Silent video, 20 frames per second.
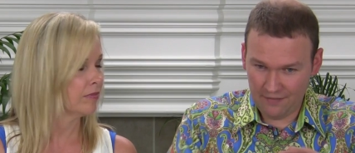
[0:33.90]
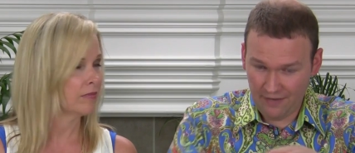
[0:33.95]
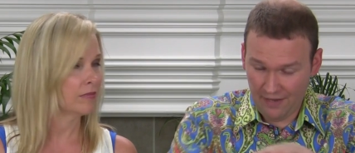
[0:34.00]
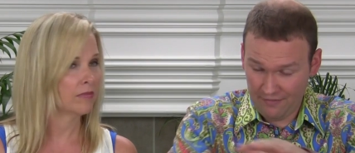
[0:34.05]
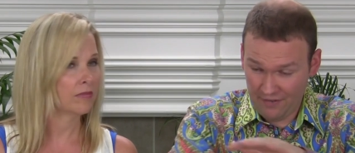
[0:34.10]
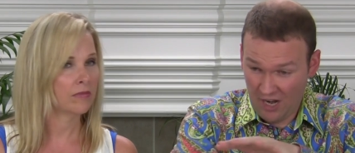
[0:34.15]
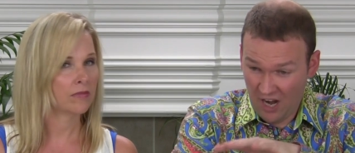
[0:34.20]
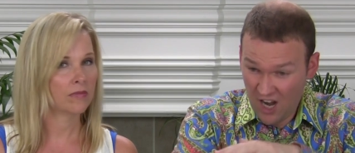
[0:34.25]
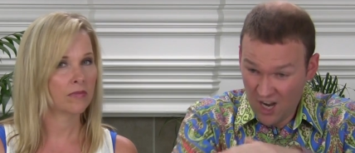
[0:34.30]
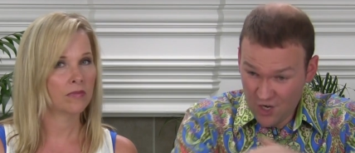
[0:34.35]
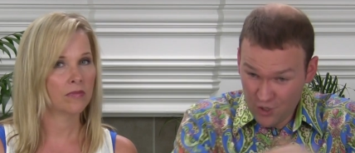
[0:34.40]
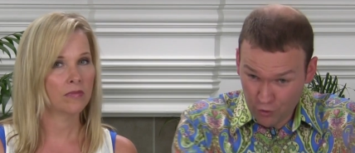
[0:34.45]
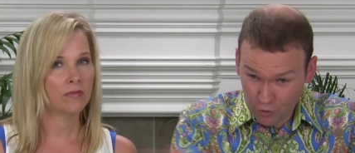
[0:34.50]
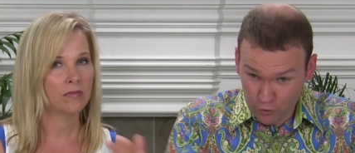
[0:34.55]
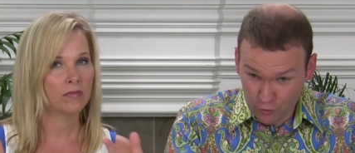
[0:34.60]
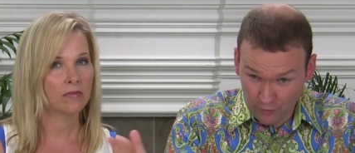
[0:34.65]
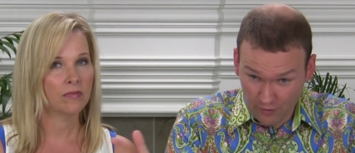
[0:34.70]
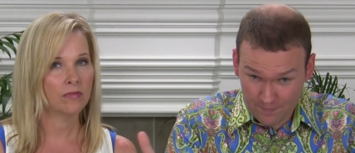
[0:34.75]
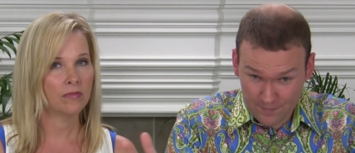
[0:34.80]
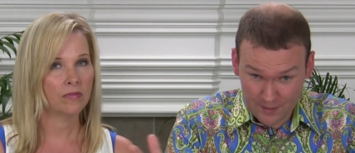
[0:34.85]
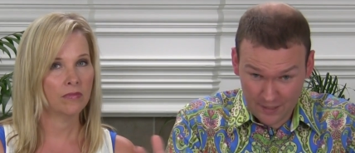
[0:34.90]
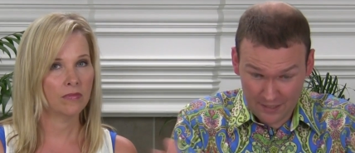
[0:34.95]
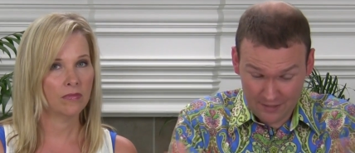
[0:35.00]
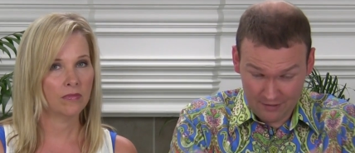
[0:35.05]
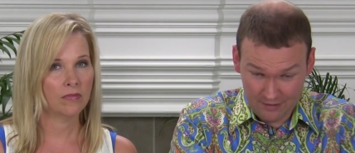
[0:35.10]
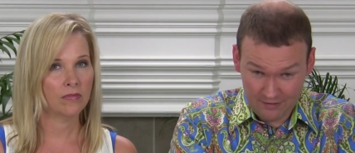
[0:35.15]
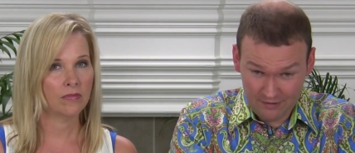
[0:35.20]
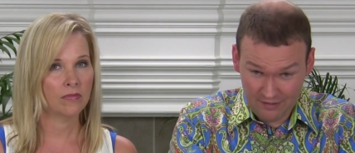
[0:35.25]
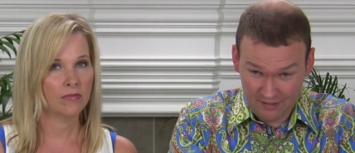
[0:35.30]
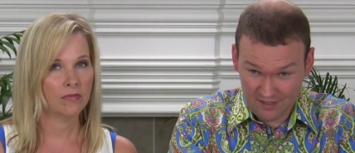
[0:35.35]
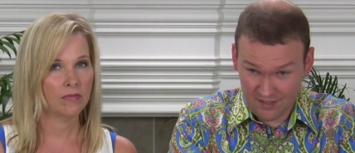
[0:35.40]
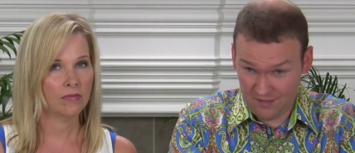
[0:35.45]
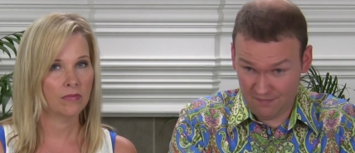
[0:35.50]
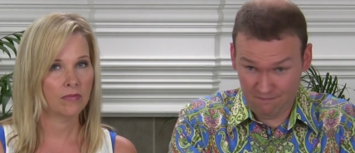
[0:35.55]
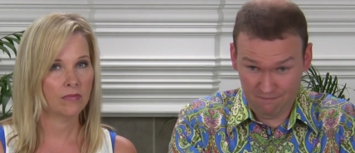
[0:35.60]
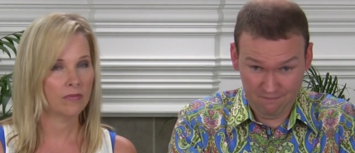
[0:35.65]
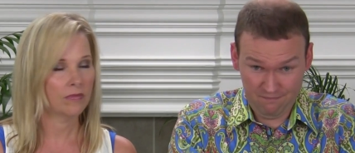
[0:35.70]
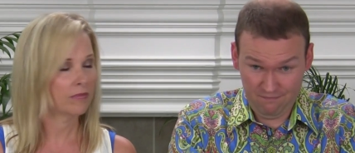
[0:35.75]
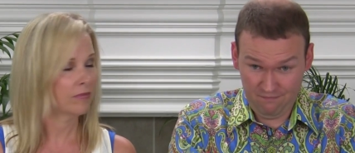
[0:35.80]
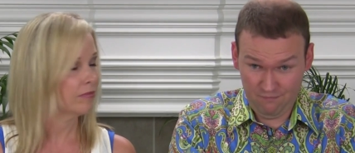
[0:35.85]
Speaker 1: of having hundreds of websites on this
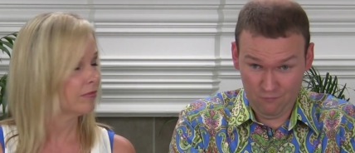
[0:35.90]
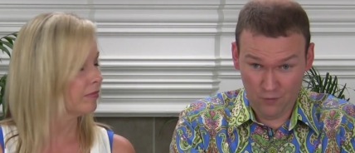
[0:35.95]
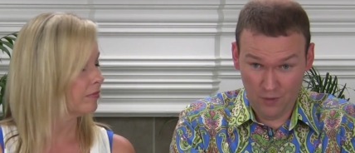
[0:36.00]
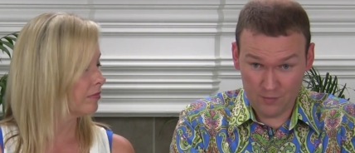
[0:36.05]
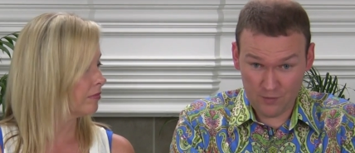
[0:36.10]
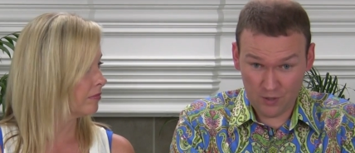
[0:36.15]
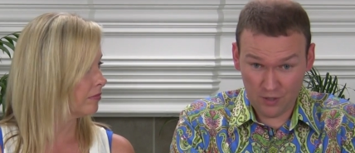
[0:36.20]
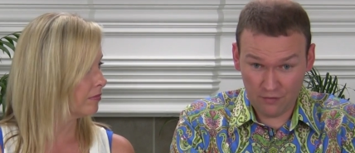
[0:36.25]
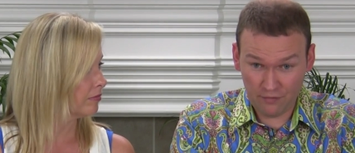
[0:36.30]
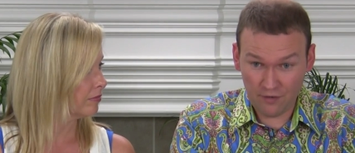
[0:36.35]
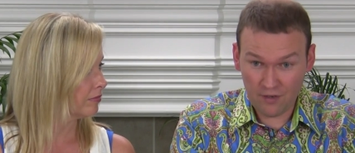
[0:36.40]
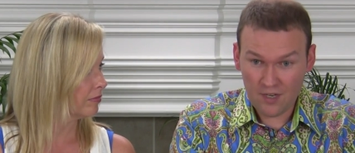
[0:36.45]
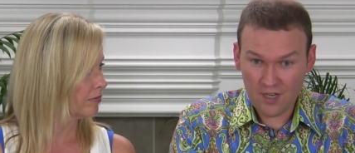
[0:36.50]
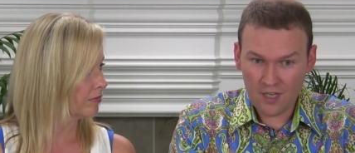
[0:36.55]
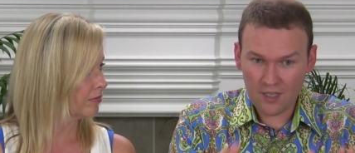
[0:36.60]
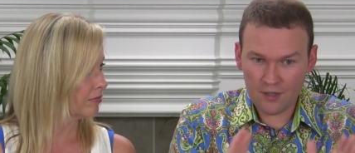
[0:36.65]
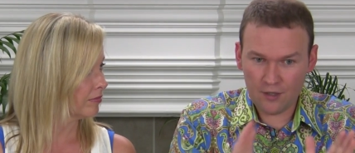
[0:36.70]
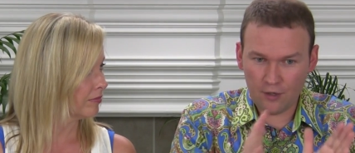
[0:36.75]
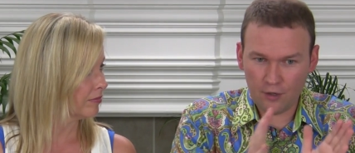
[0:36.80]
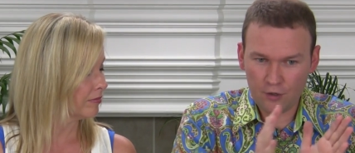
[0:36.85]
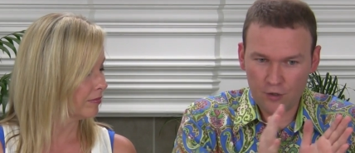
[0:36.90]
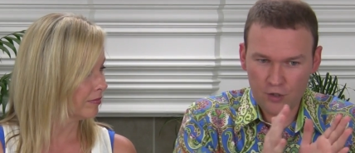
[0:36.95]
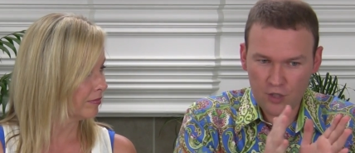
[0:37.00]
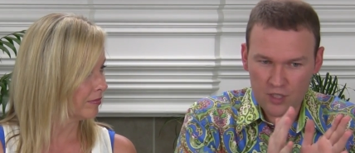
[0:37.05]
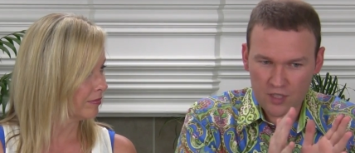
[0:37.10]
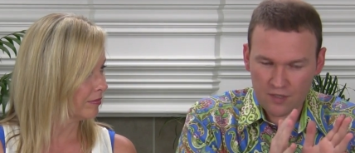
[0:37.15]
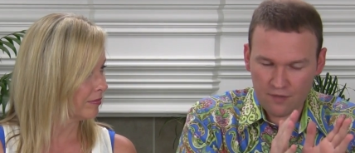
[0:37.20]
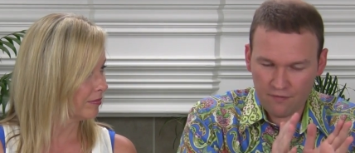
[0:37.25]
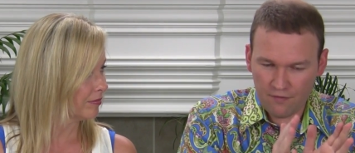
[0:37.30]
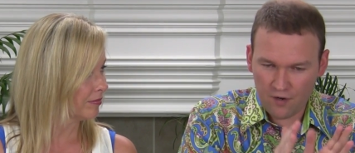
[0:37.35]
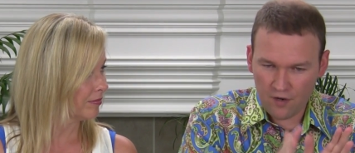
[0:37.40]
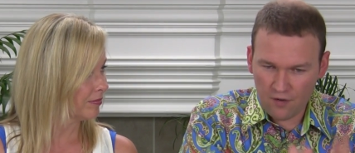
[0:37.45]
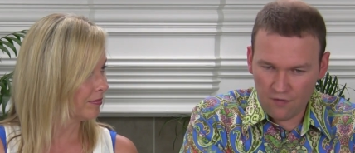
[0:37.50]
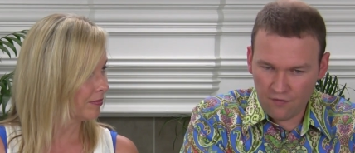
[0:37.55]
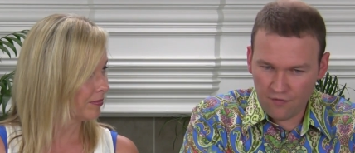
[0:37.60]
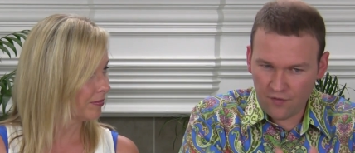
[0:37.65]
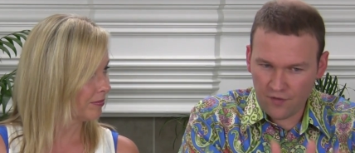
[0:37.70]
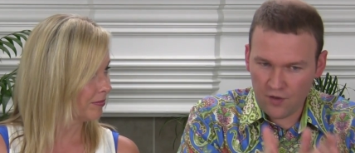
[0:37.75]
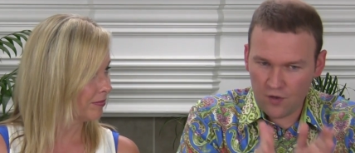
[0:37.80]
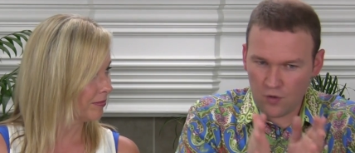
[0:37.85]
web server, there are just a very
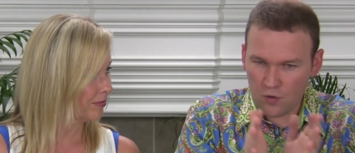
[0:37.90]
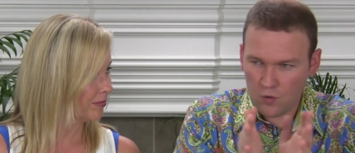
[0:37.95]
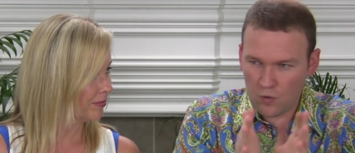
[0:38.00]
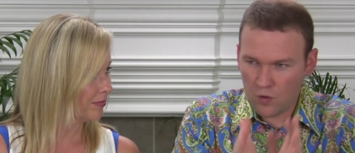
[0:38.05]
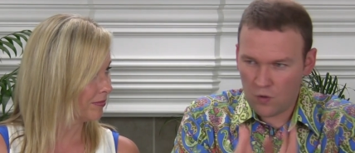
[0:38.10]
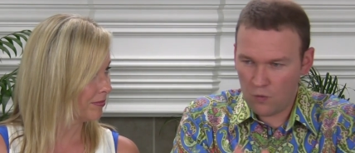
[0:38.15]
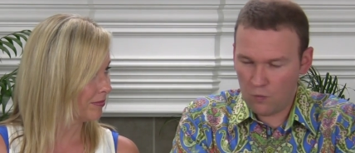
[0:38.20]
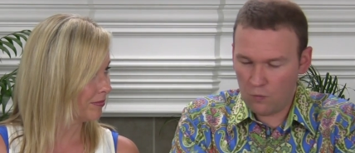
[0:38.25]
few